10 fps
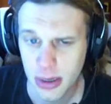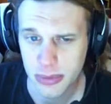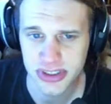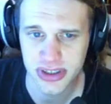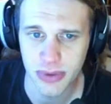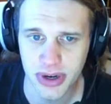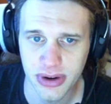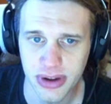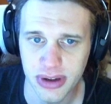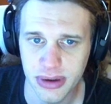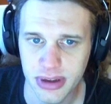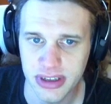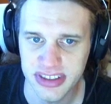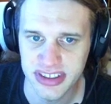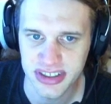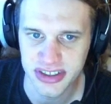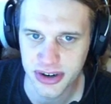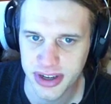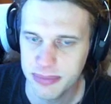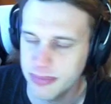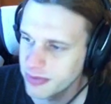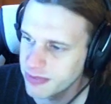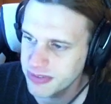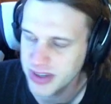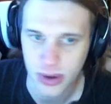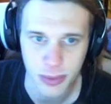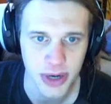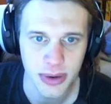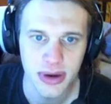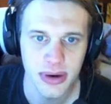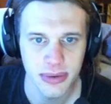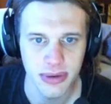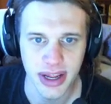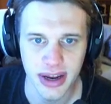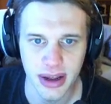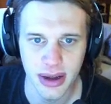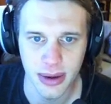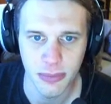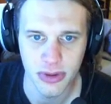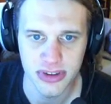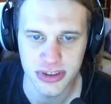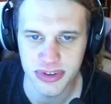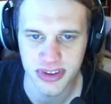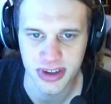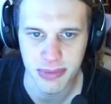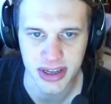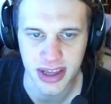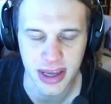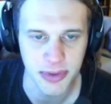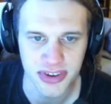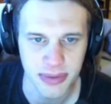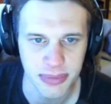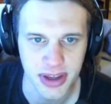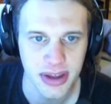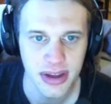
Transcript: We're just going on a consistent target with 50 armor, right? We'll assume it's like mid game or something.